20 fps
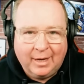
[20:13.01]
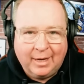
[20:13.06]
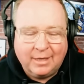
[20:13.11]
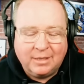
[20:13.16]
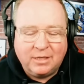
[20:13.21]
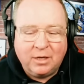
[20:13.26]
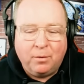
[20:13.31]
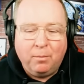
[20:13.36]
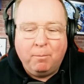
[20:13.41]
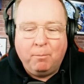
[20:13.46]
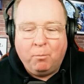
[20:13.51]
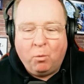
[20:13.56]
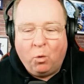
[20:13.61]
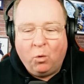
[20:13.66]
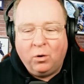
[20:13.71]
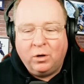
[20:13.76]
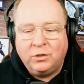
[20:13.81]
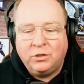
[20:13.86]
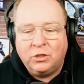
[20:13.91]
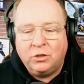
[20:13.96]
is it
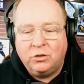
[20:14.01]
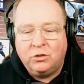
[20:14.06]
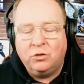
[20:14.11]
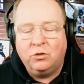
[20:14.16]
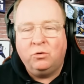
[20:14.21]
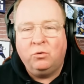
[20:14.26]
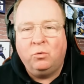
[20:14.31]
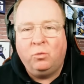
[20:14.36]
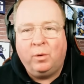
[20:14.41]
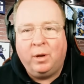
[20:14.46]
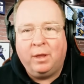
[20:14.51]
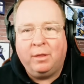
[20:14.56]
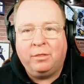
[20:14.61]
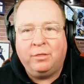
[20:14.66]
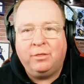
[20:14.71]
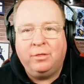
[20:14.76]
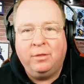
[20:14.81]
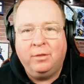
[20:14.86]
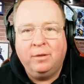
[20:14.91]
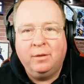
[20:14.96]
more to do
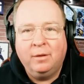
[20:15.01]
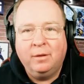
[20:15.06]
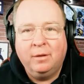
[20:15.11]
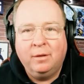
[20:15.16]
with